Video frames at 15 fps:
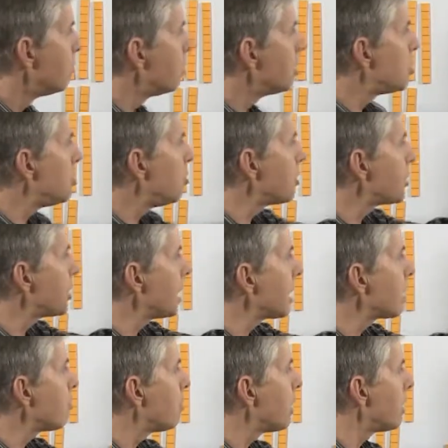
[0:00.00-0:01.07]
But you
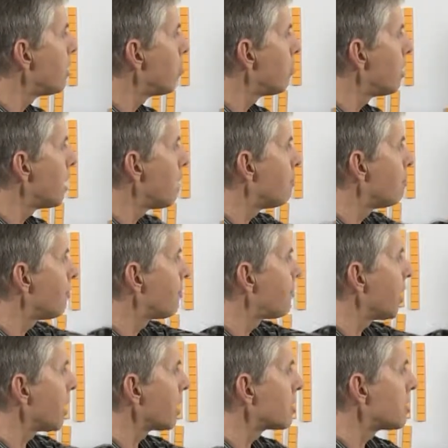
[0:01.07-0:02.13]
think about your number
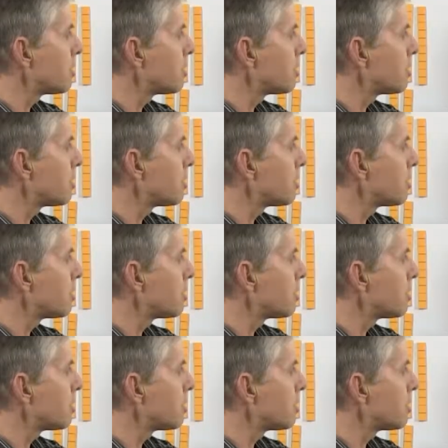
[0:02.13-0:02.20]
fact.